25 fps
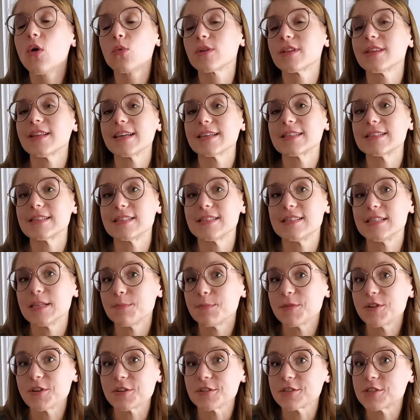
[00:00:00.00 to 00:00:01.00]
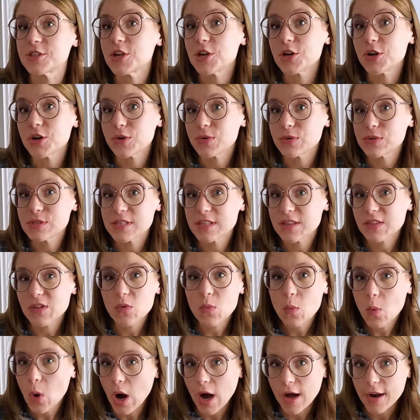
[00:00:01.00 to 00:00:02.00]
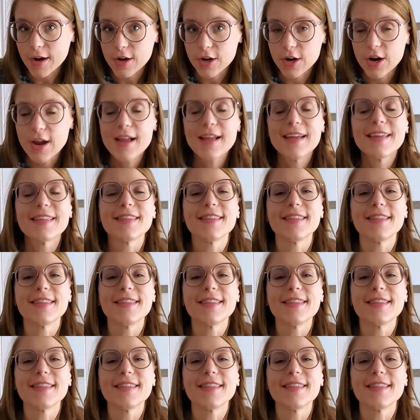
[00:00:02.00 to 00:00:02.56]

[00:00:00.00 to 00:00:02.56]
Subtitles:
would like to dip your toes in the water,